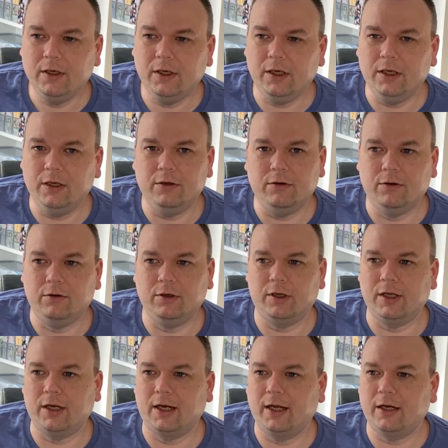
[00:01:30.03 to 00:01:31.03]
You go to
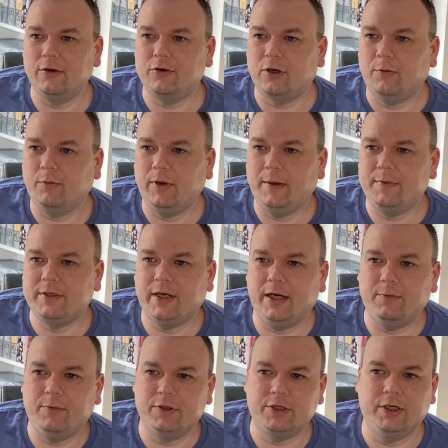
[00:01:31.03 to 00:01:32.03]
the click and drop
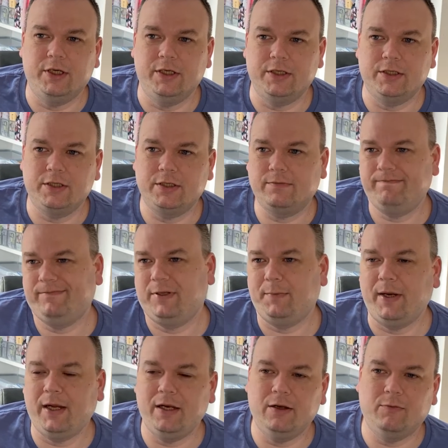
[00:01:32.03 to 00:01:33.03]
website, which is,
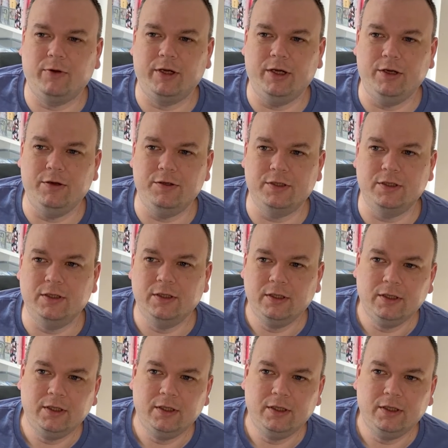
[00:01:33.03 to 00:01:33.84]
depending on what you're using,